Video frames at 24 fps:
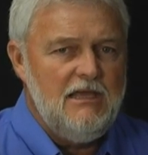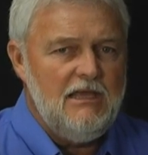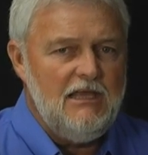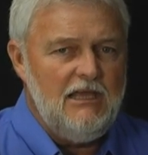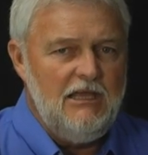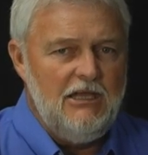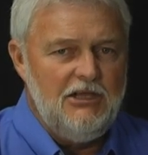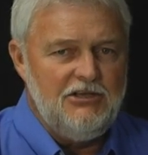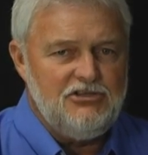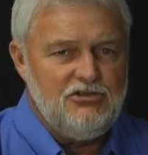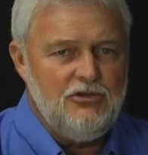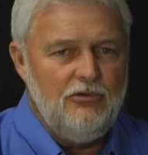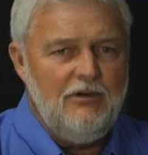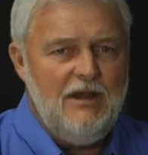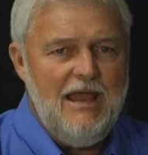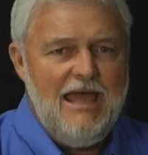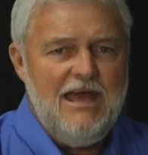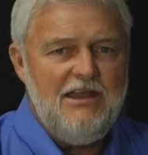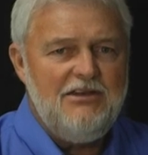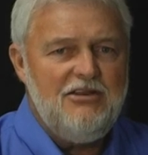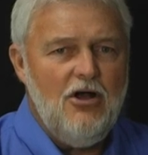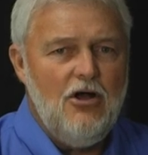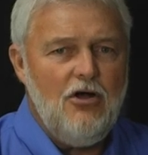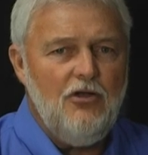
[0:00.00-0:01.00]
Get to an
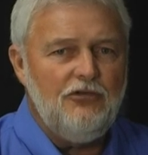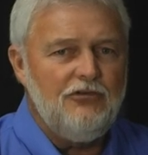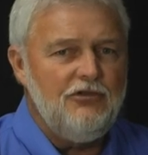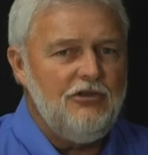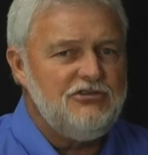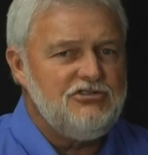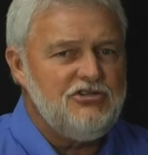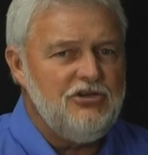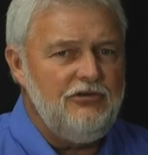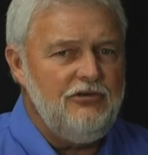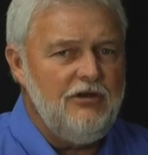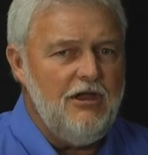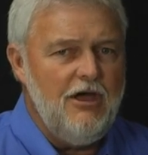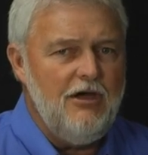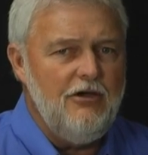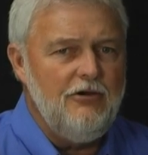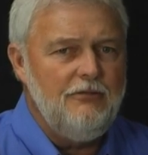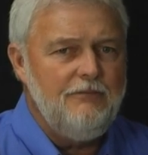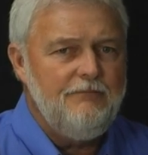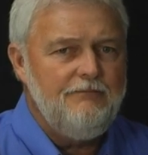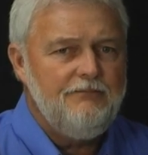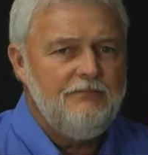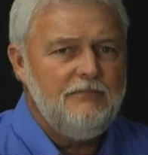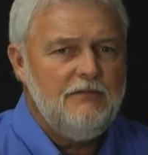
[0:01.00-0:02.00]
adult that you
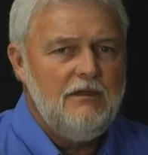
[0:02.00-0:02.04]
know,